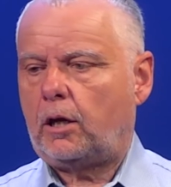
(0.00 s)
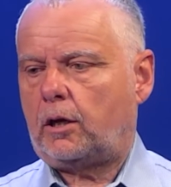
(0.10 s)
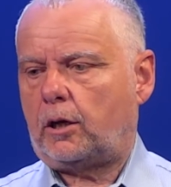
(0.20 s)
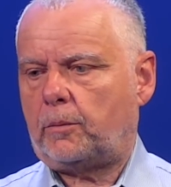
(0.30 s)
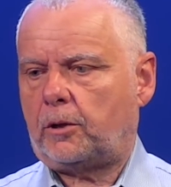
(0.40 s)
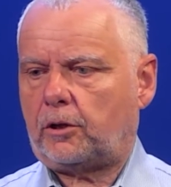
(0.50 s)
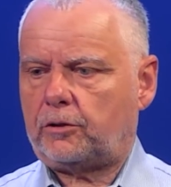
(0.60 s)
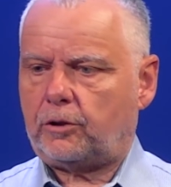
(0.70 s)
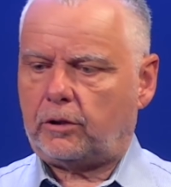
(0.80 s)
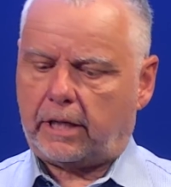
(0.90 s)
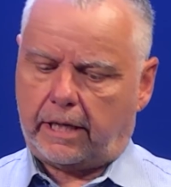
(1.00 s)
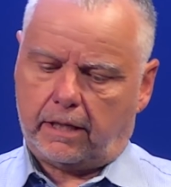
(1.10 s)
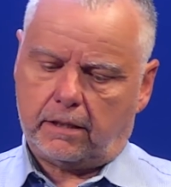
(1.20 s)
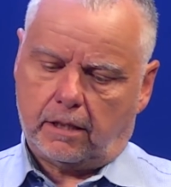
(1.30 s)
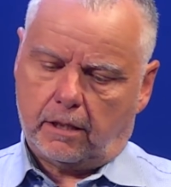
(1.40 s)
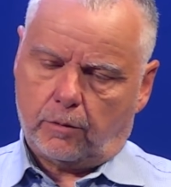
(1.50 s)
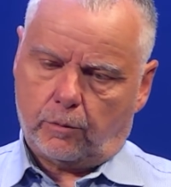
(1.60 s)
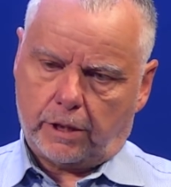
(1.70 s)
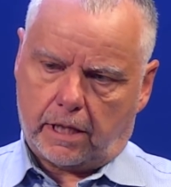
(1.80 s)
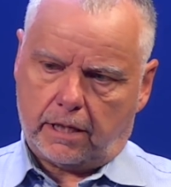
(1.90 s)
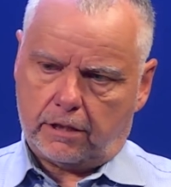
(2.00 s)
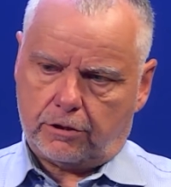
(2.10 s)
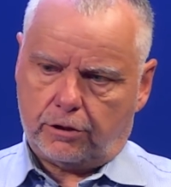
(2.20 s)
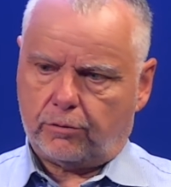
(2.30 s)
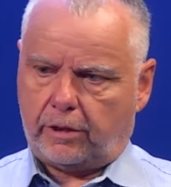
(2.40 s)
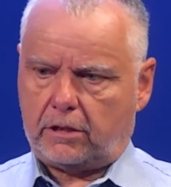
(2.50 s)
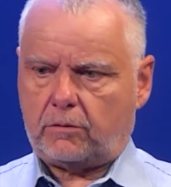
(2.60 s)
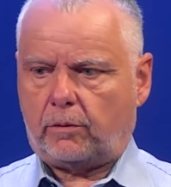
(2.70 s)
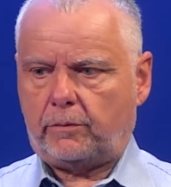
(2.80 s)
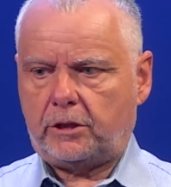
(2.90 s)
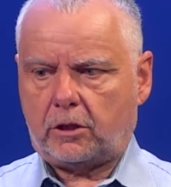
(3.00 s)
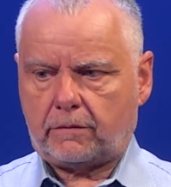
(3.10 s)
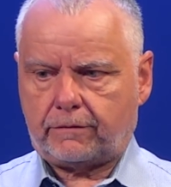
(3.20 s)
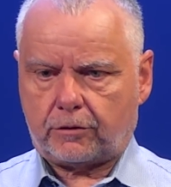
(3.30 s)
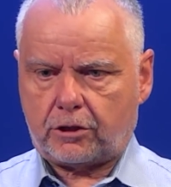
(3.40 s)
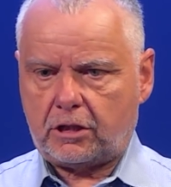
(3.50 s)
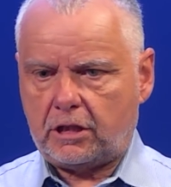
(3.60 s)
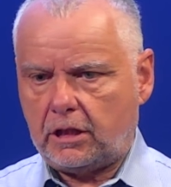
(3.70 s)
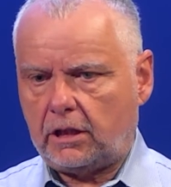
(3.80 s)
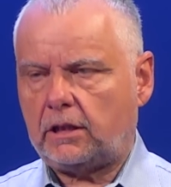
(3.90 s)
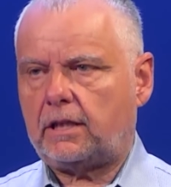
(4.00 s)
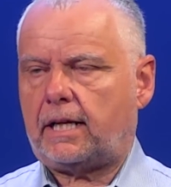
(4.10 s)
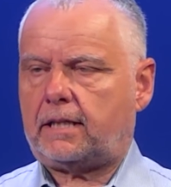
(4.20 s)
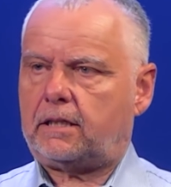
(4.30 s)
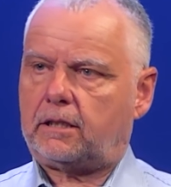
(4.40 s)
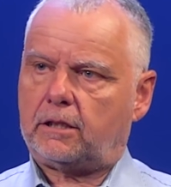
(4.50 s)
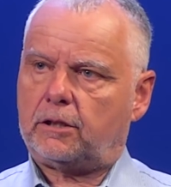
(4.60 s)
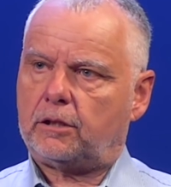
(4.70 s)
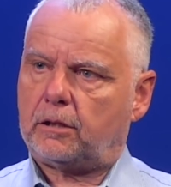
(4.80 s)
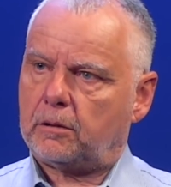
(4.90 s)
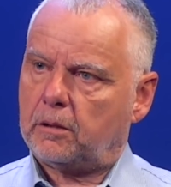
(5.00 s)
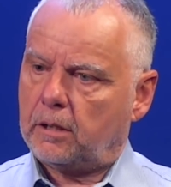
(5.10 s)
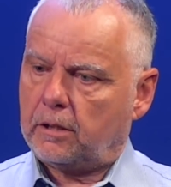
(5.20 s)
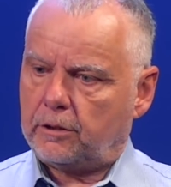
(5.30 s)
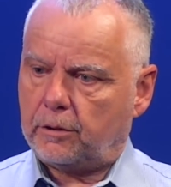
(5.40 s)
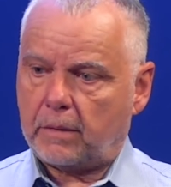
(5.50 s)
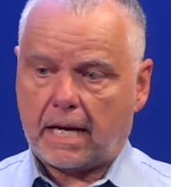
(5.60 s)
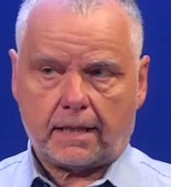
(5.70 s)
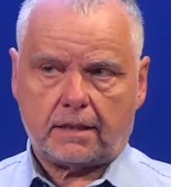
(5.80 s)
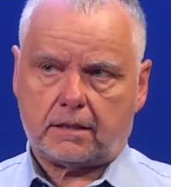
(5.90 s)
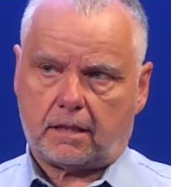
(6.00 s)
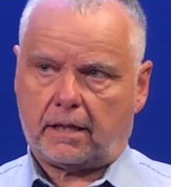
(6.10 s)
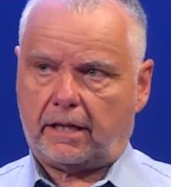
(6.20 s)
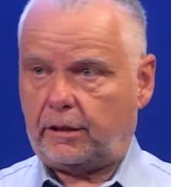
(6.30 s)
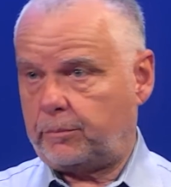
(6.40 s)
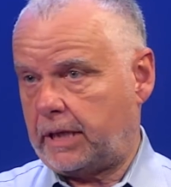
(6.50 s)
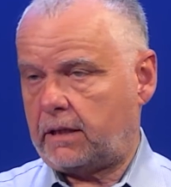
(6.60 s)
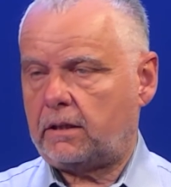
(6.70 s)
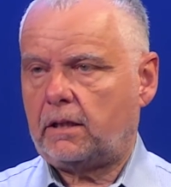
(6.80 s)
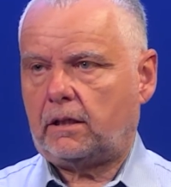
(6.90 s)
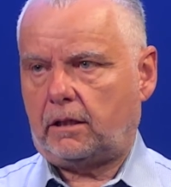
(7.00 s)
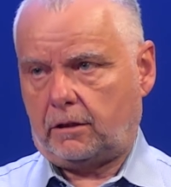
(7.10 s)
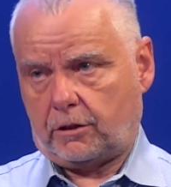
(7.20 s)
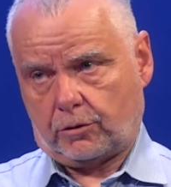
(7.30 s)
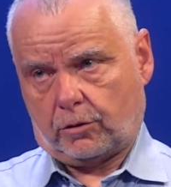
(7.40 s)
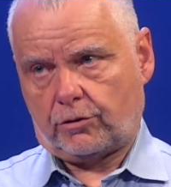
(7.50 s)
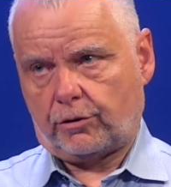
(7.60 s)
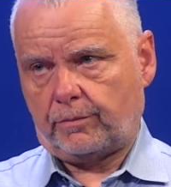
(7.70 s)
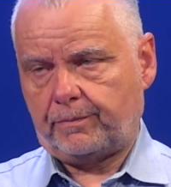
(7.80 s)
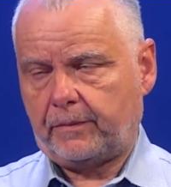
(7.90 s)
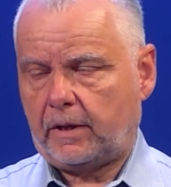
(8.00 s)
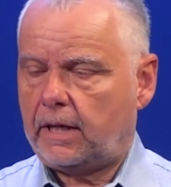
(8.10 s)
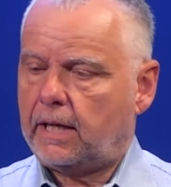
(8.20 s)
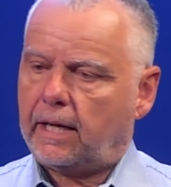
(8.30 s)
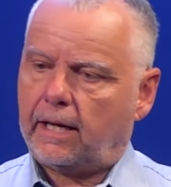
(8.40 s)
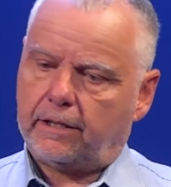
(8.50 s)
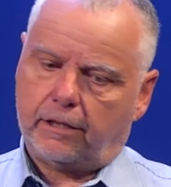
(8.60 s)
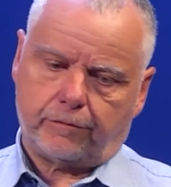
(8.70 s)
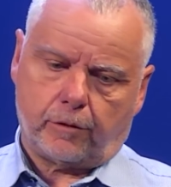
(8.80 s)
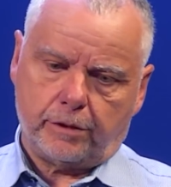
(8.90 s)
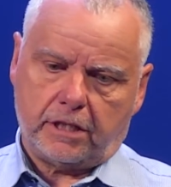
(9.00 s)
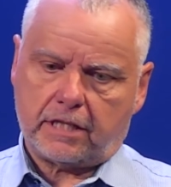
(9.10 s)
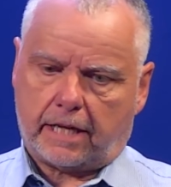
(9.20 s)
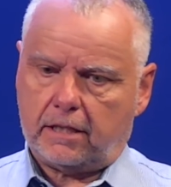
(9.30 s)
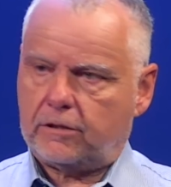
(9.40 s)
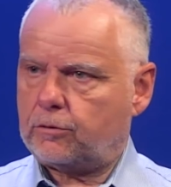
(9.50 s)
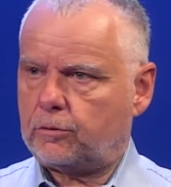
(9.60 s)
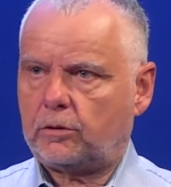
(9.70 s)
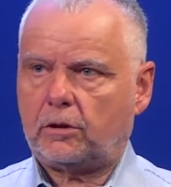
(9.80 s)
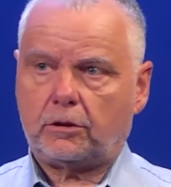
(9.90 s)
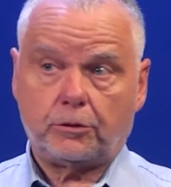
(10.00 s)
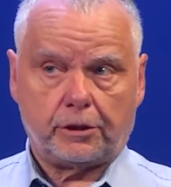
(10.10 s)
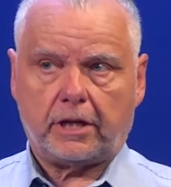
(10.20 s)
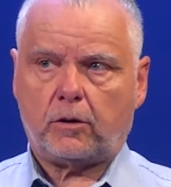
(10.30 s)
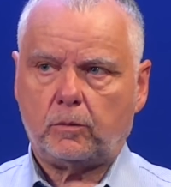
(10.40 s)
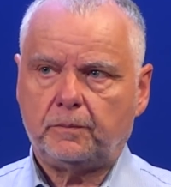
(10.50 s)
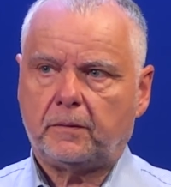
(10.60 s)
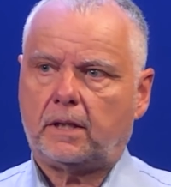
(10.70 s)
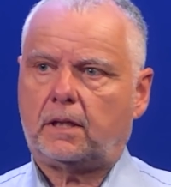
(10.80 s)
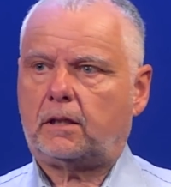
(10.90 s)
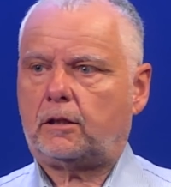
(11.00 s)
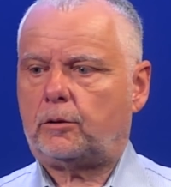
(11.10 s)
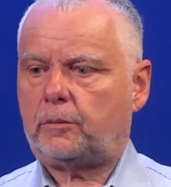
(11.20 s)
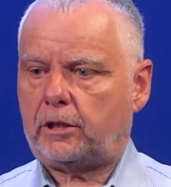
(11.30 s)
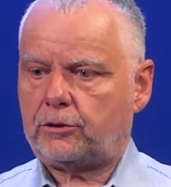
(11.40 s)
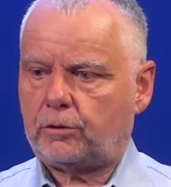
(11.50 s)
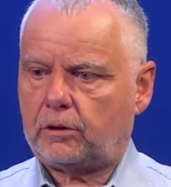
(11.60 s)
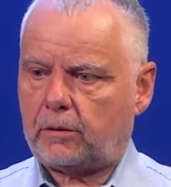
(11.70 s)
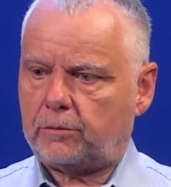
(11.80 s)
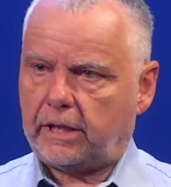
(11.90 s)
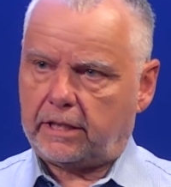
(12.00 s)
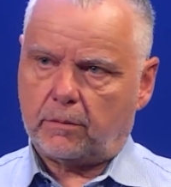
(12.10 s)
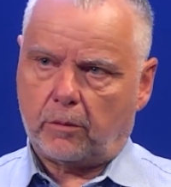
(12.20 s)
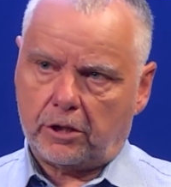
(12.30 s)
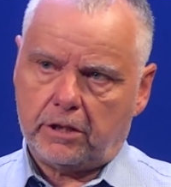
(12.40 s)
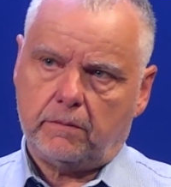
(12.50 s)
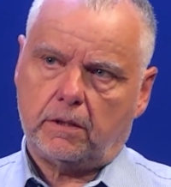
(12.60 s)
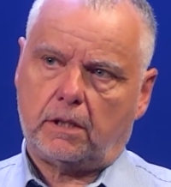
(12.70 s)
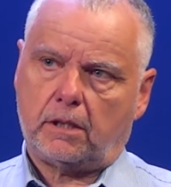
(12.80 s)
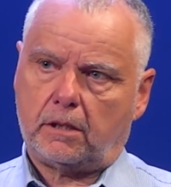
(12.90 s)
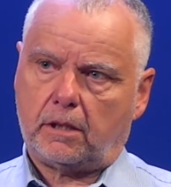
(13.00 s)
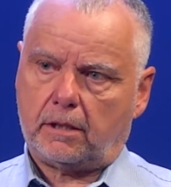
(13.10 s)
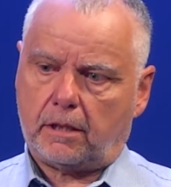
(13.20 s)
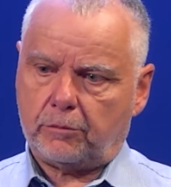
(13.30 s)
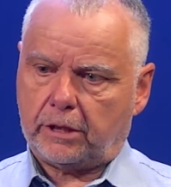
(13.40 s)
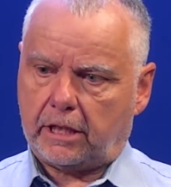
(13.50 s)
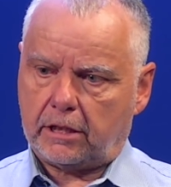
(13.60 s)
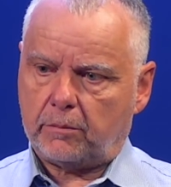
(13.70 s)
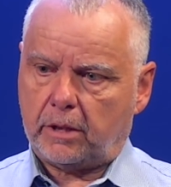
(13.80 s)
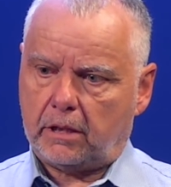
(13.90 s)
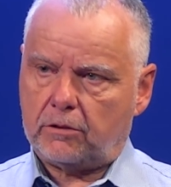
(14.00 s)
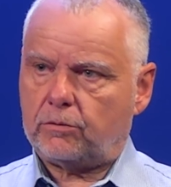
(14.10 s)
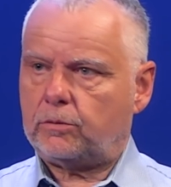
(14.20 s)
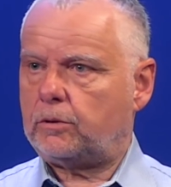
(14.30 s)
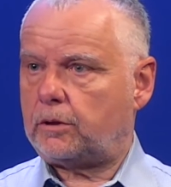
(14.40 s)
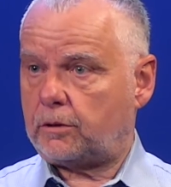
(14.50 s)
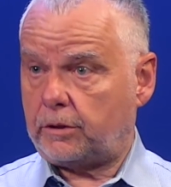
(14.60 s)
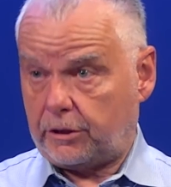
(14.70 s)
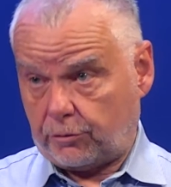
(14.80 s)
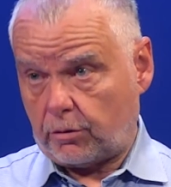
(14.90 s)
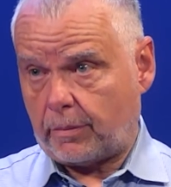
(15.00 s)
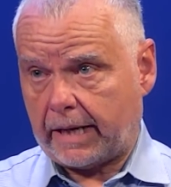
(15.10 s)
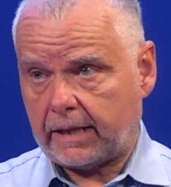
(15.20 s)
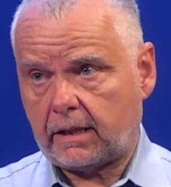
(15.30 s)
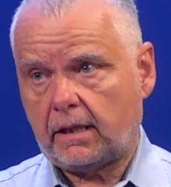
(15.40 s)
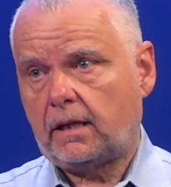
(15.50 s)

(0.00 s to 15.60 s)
But on the other hand, we are in a situation where we're not foreseeing that the markets are getting better in the short term. And therefore, we decided to do it now. Make sure that we get the money and that we get them into the bank